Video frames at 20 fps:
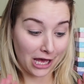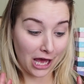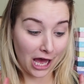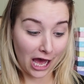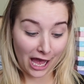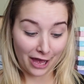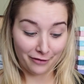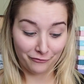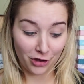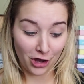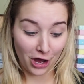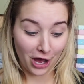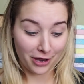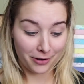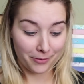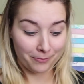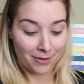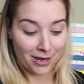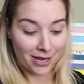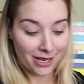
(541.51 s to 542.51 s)
I've
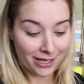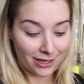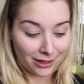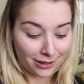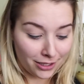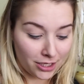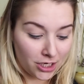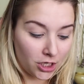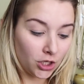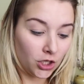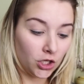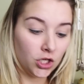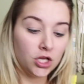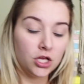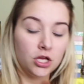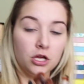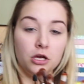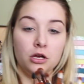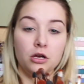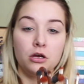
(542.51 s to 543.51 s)
got my little
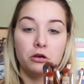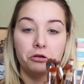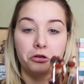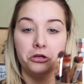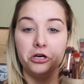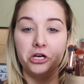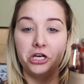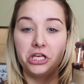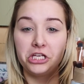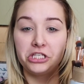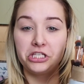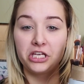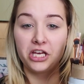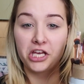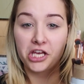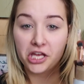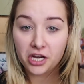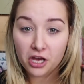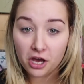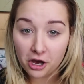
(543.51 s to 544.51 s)
cookie
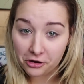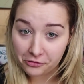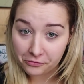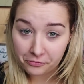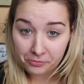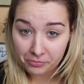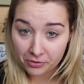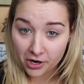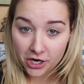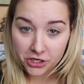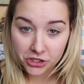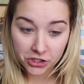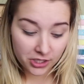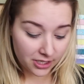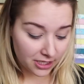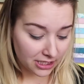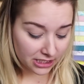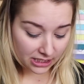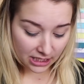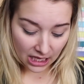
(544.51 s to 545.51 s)
tin of
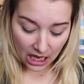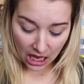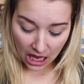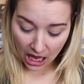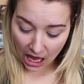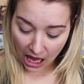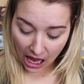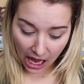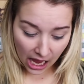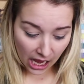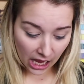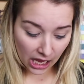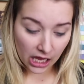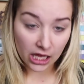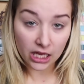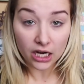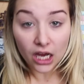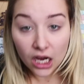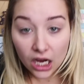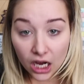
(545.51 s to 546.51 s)
brushes,
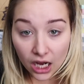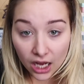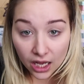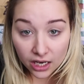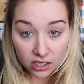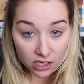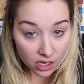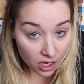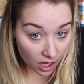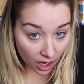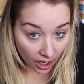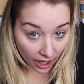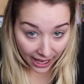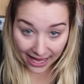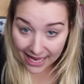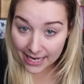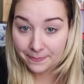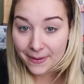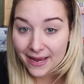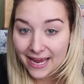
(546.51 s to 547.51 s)
and I got a
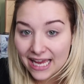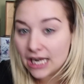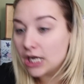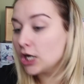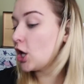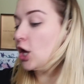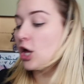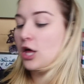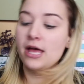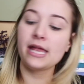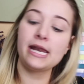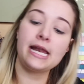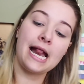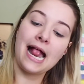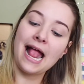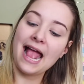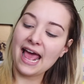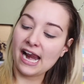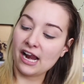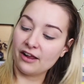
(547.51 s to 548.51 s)
headband on,
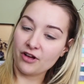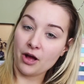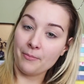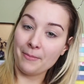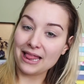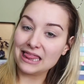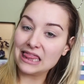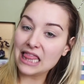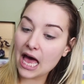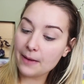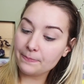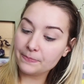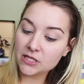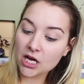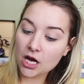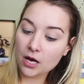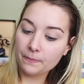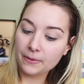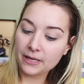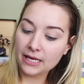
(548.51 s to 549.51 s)
and I've got my
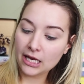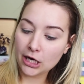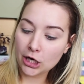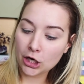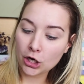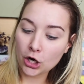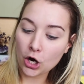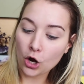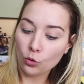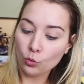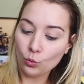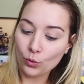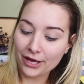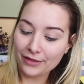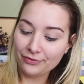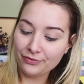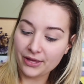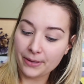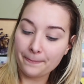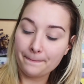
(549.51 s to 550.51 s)
laptop here
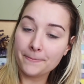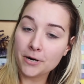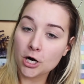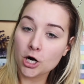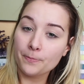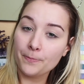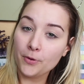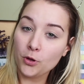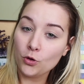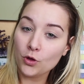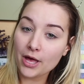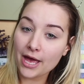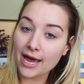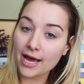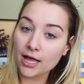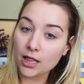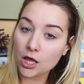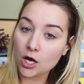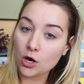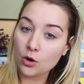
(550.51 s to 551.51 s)
with the Purple
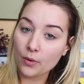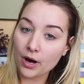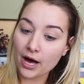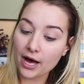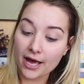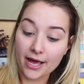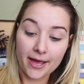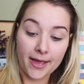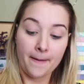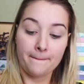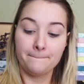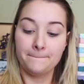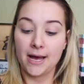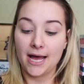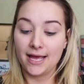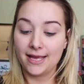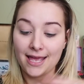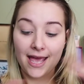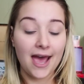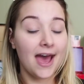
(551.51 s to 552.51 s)
Halo Eye
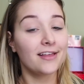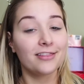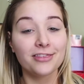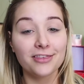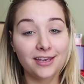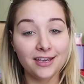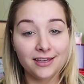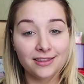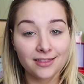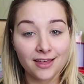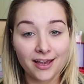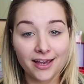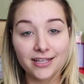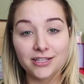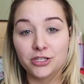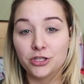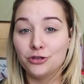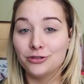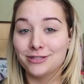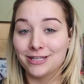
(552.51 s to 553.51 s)
by
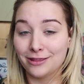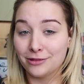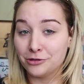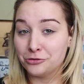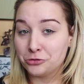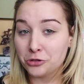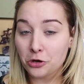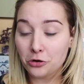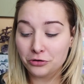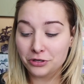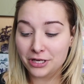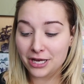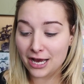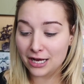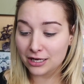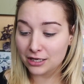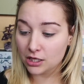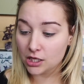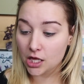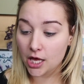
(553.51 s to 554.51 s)
Kathleenlights using the
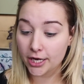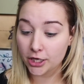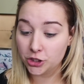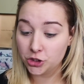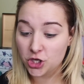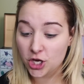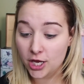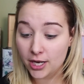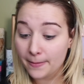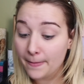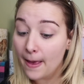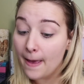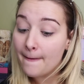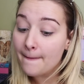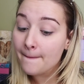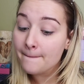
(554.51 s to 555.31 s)
Zodiac Collection